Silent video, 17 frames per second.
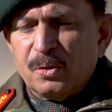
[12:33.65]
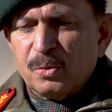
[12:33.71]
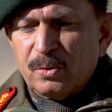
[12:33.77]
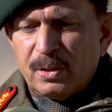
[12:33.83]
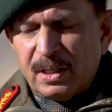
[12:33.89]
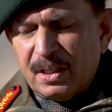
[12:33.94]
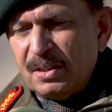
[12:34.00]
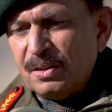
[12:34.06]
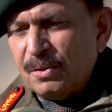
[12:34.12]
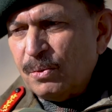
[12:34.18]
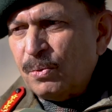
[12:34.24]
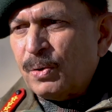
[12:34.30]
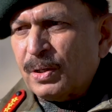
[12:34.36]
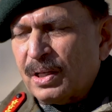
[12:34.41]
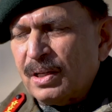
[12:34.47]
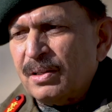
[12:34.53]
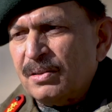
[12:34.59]
So that is
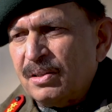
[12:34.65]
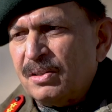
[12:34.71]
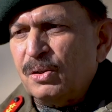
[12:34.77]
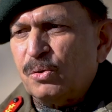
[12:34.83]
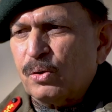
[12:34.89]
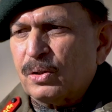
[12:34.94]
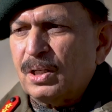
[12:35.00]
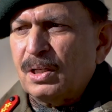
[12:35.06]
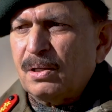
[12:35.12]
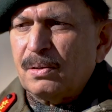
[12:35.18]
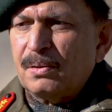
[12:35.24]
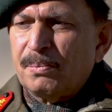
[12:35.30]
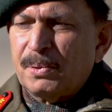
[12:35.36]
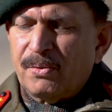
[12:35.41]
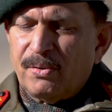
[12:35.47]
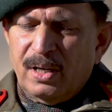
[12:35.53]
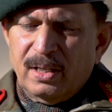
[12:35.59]
what is the
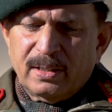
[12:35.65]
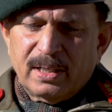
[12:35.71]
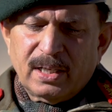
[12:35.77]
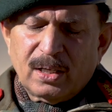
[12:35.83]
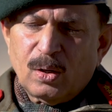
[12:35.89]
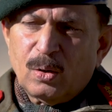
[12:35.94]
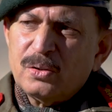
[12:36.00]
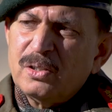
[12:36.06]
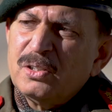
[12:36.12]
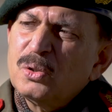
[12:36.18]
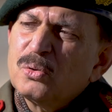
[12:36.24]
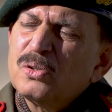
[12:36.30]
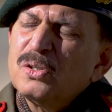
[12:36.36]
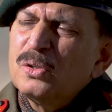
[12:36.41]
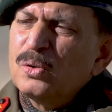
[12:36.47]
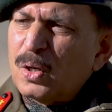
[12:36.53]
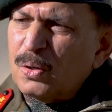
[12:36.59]
situation prevailing there now. The
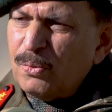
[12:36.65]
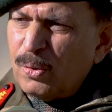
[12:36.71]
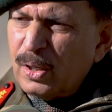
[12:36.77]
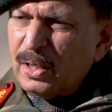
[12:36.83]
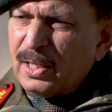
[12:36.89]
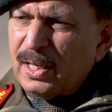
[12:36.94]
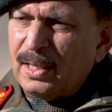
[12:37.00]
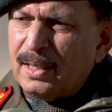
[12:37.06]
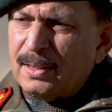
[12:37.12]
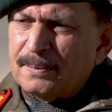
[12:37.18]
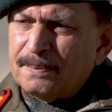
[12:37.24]
situation is not volatile.